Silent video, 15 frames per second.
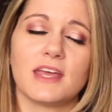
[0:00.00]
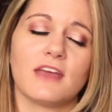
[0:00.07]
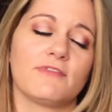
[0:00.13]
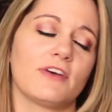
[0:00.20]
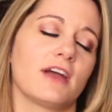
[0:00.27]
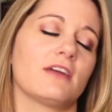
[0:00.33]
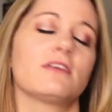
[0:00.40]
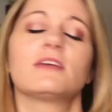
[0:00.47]
If
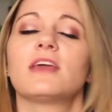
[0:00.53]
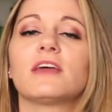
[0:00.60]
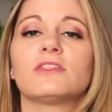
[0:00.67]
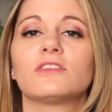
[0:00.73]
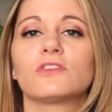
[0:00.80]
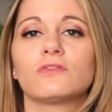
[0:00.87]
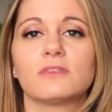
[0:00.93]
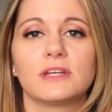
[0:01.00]
I get
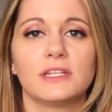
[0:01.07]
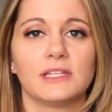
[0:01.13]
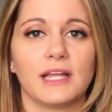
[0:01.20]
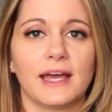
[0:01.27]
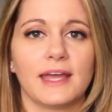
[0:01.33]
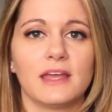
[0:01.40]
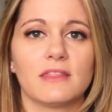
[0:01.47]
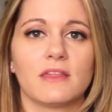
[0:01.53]
the green
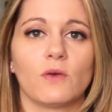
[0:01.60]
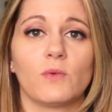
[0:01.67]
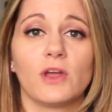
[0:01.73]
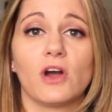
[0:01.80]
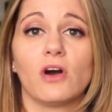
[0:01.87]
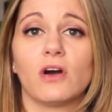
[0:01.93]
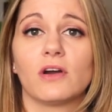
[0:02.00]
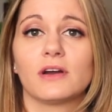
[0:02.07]
light that we
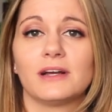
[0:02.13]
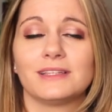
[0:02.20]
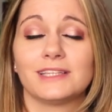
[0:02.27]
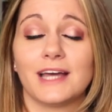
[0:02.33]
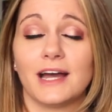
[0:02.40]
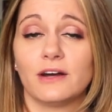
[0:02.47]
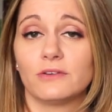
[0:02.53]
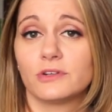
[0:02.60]
are
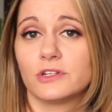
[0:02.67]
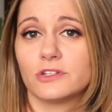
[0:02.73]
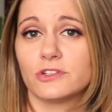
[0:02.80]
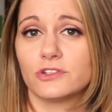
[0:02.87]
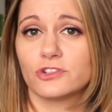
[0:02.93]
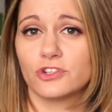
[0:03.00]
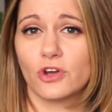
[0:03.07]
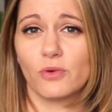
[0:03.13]
allowed
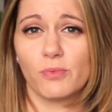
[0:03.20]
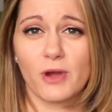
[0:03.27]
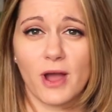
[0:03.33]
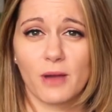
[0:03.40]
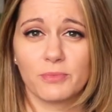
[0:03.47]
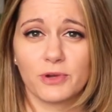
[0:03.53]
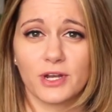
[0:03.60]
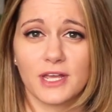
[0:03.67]
to show
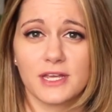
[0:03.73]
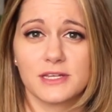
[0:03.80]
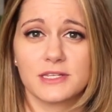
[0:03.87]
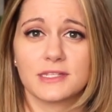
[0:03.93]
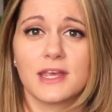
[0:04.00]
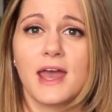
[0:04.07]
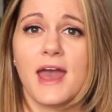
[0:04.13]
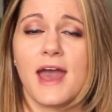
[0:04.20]
properties